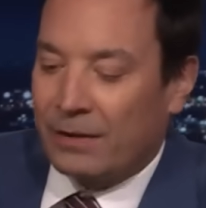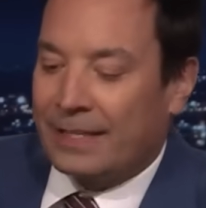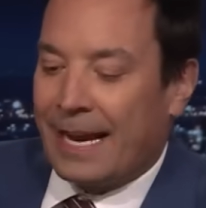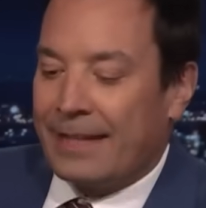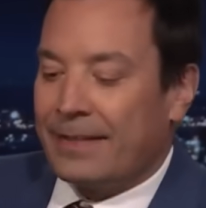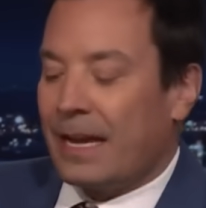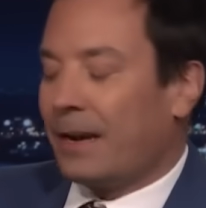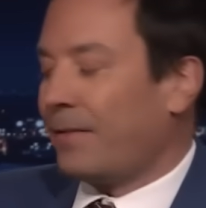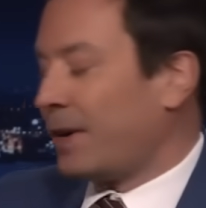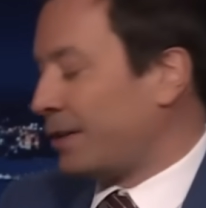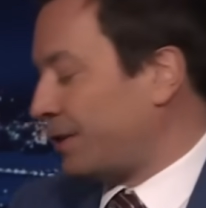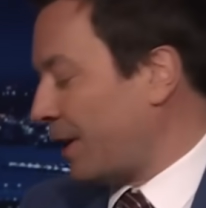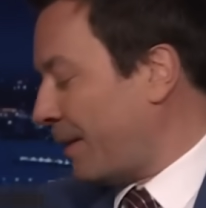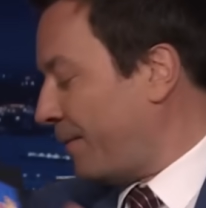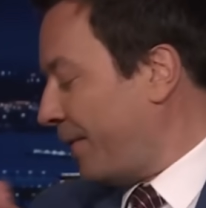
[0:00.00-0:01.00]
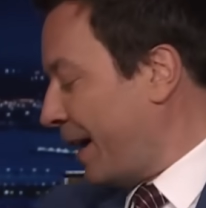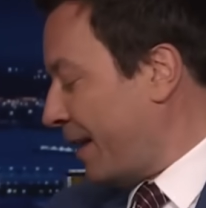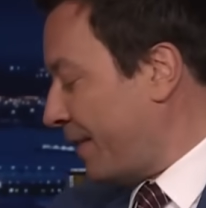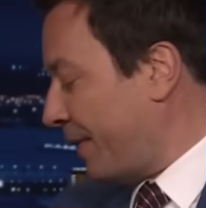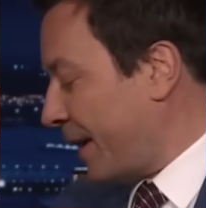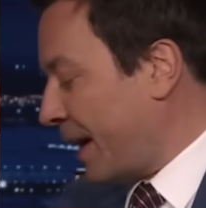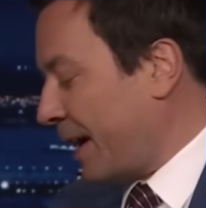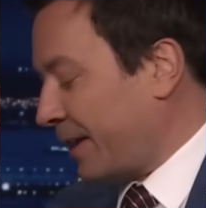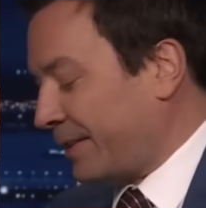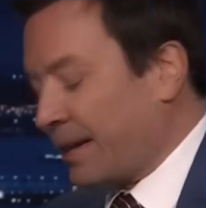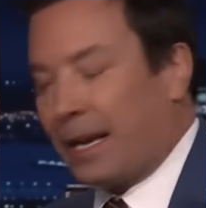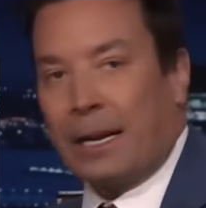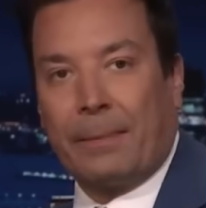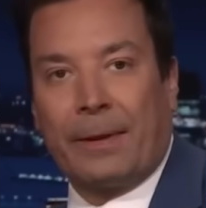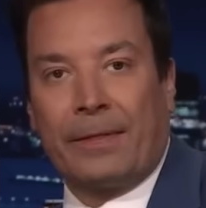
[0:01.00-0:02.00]
10th anniversary. I'm very, very
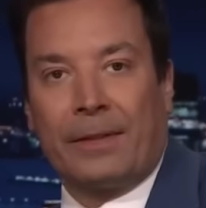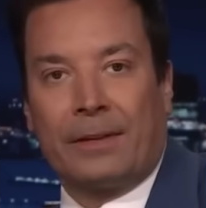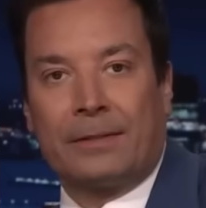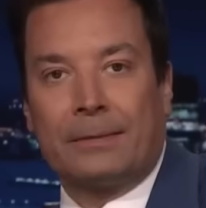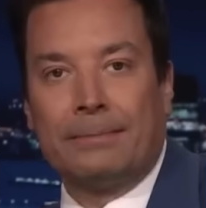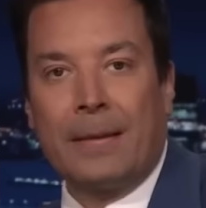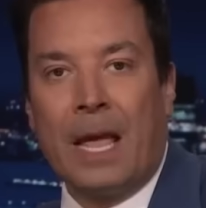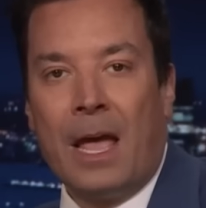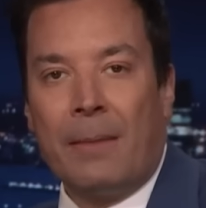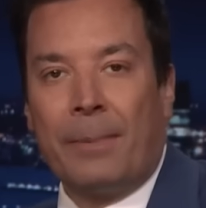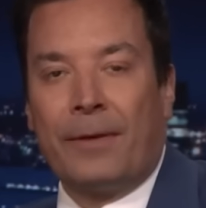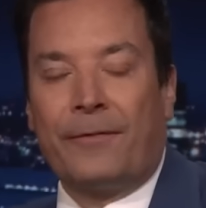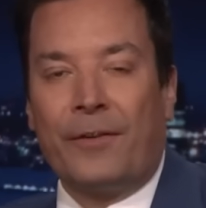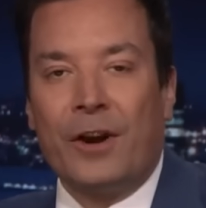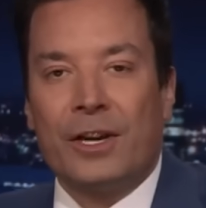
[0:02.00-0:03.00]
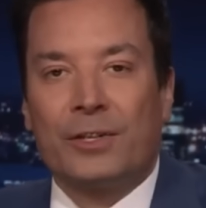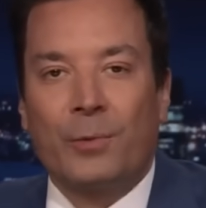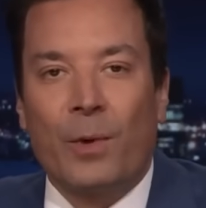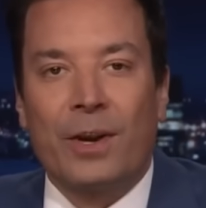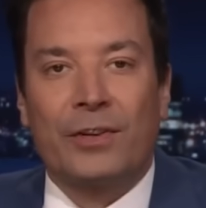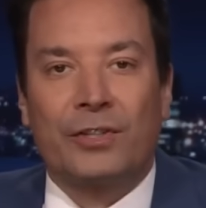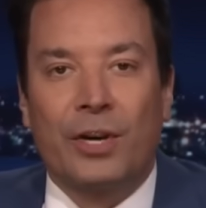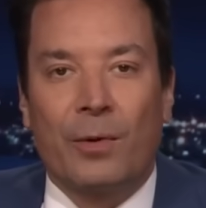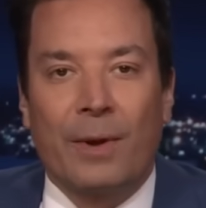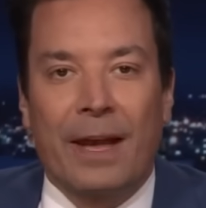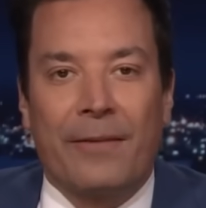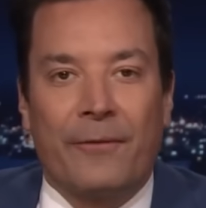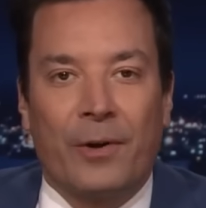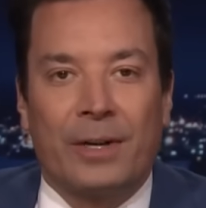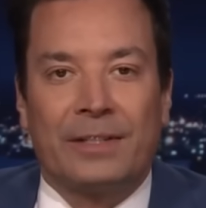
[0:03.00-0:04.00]
excited about this. But first, what a show we
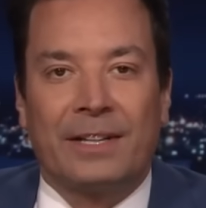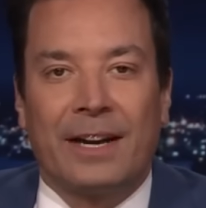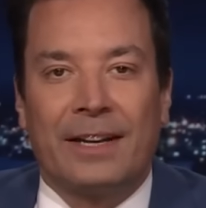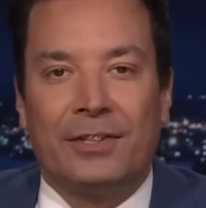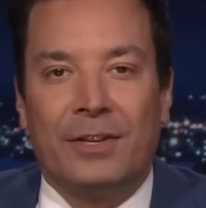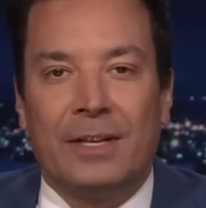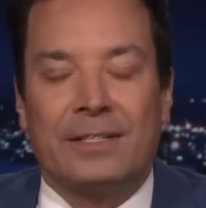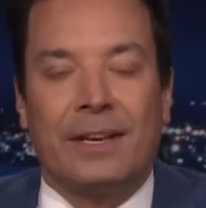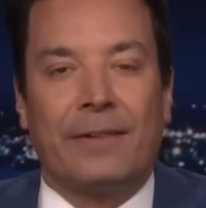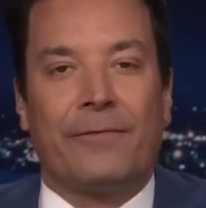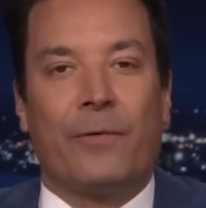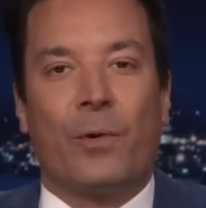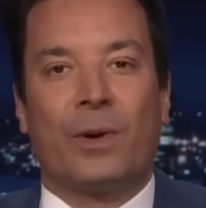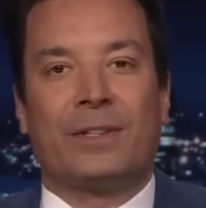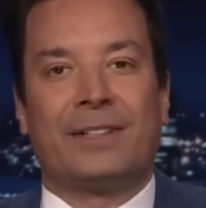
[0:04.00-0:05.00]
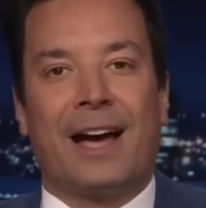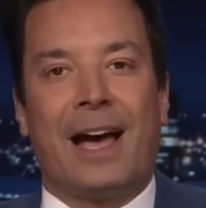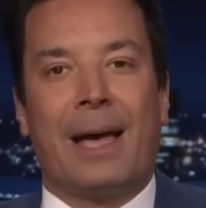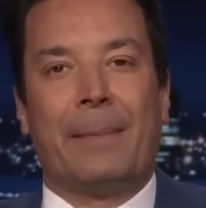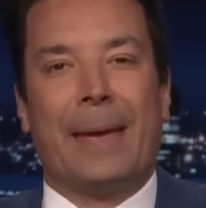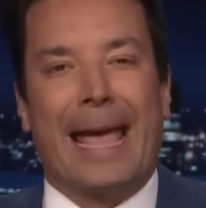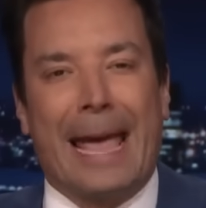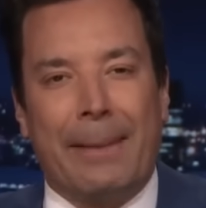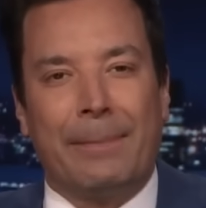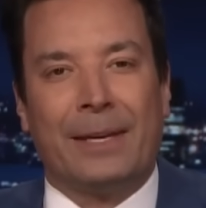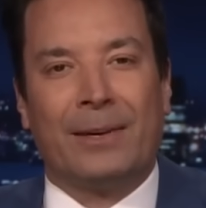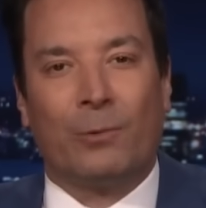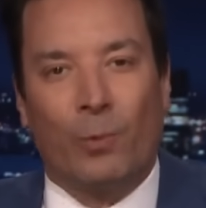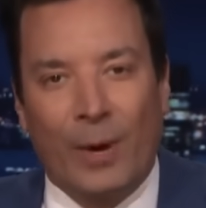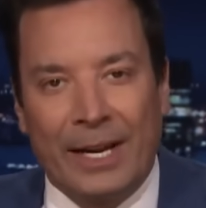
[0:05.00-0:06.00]
have for you tonight. She is a four-time
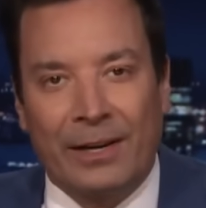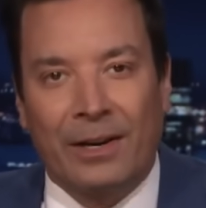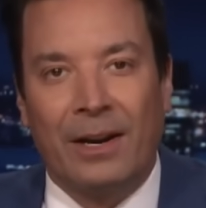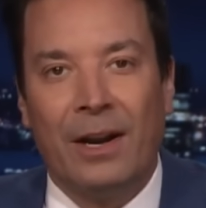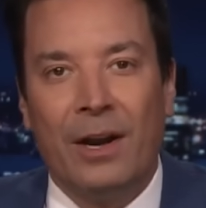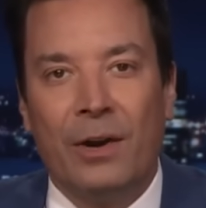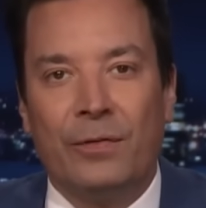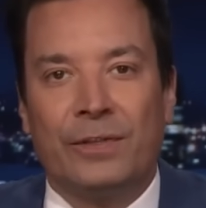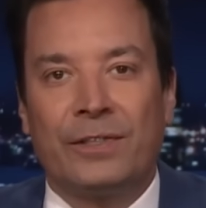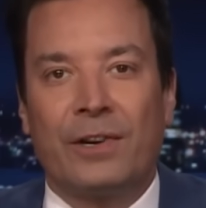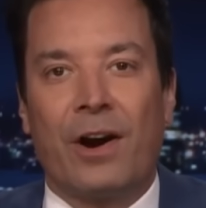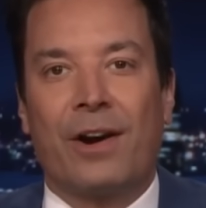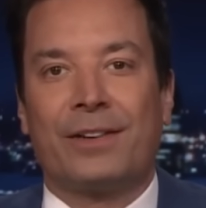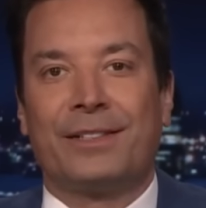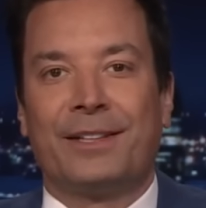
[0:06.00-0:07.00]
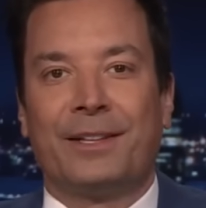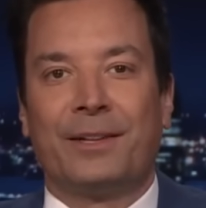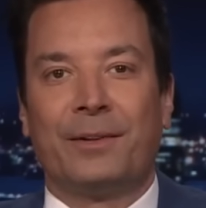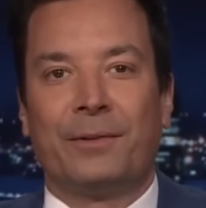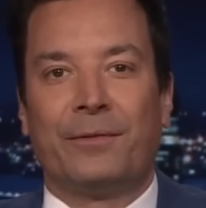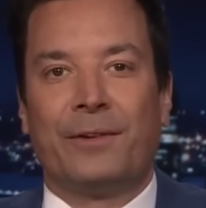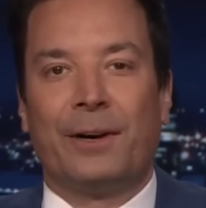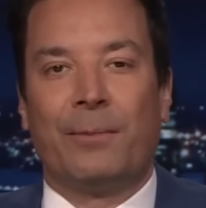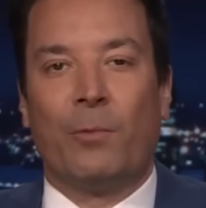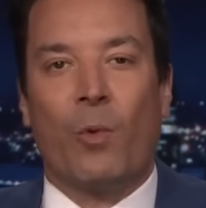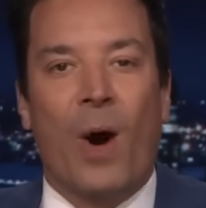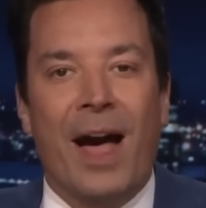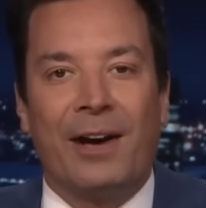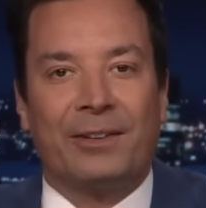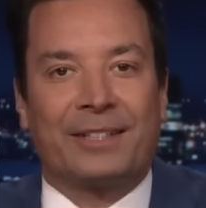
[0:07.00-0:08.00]
Emmy winner who stars in the new film
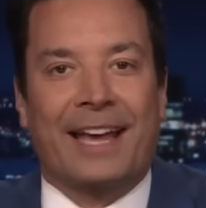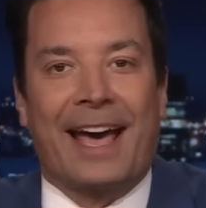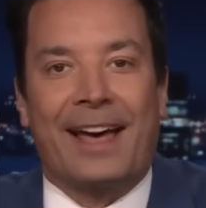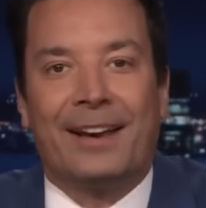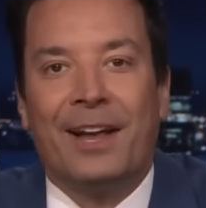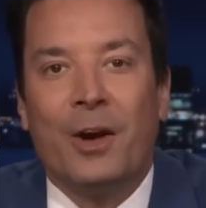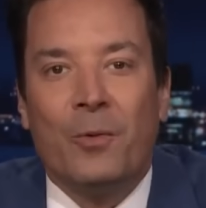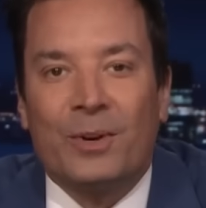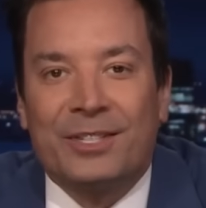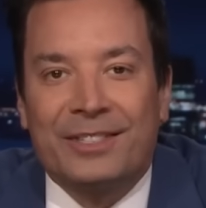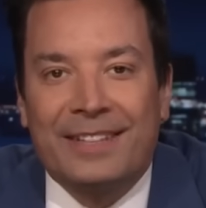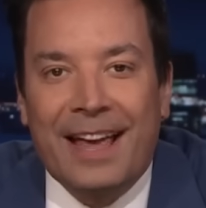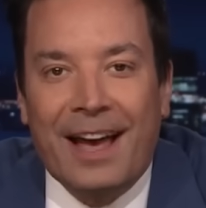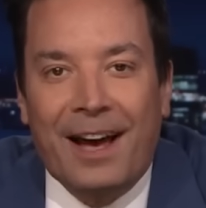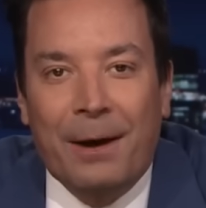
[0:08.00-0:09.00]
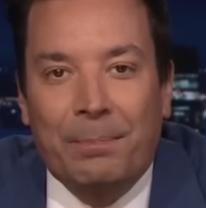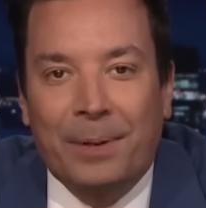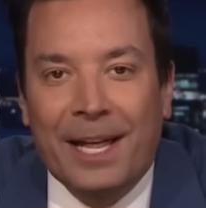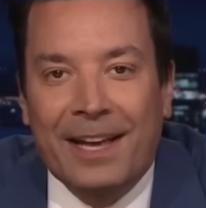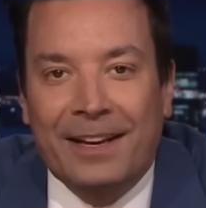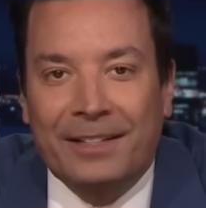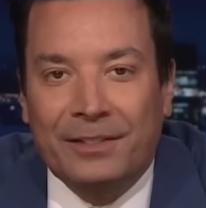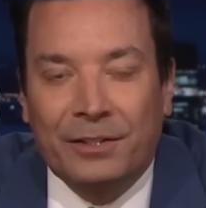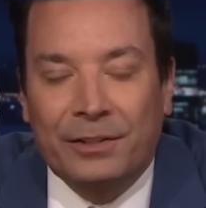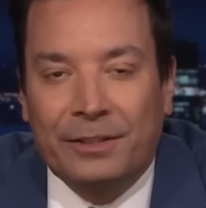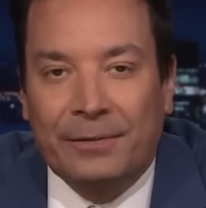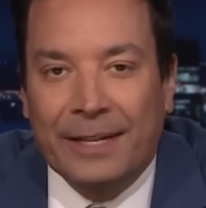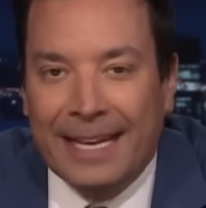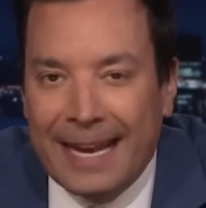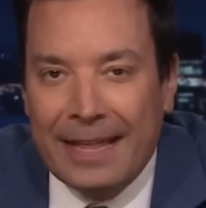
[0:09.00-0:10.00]
Wildcat, which is uh, playing
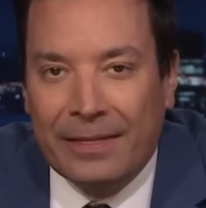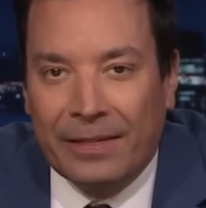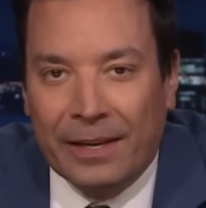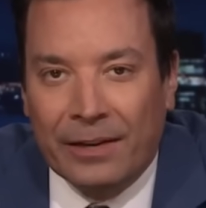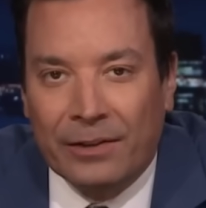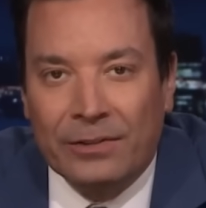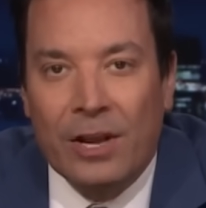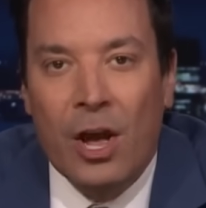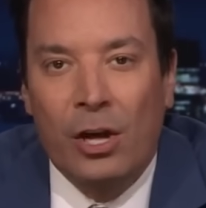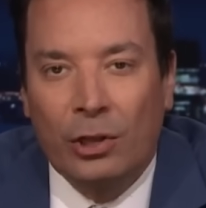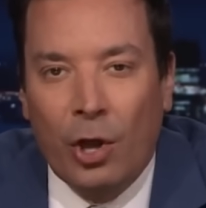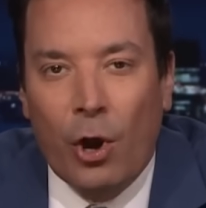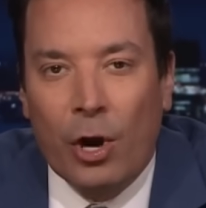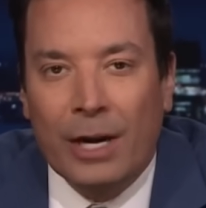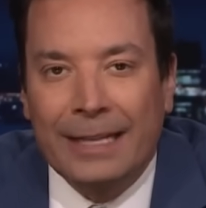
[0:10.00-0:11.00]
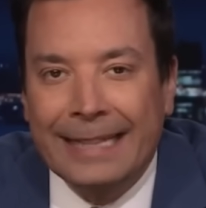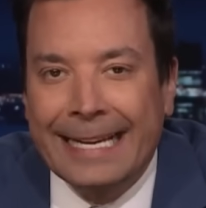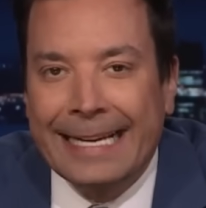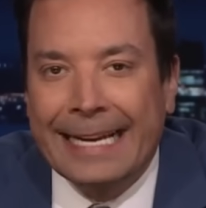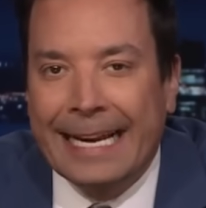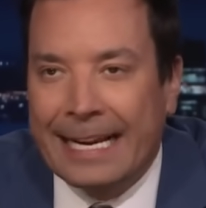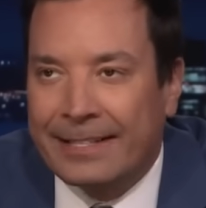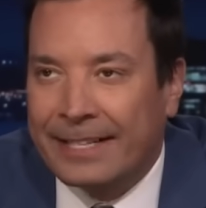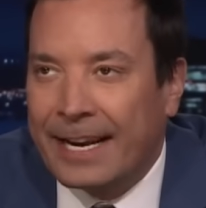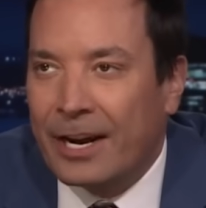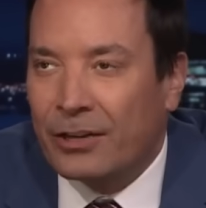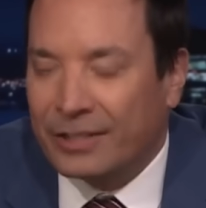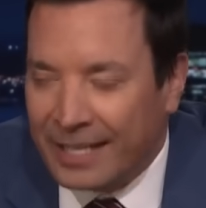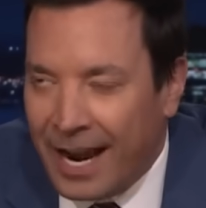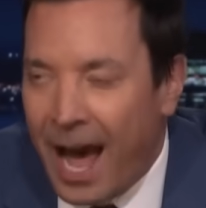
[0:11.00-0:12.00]
exclusively in theaters. Laura Linney is
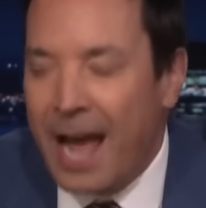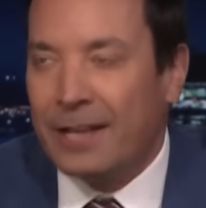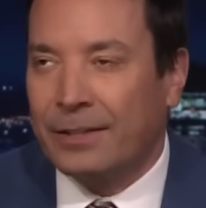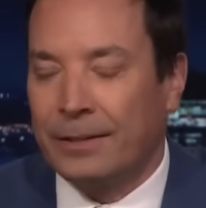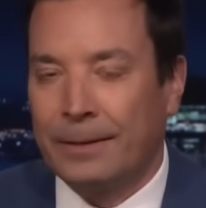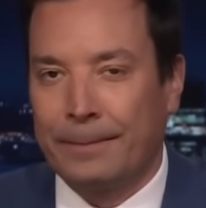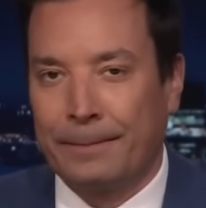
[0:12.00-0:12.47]
here tonight.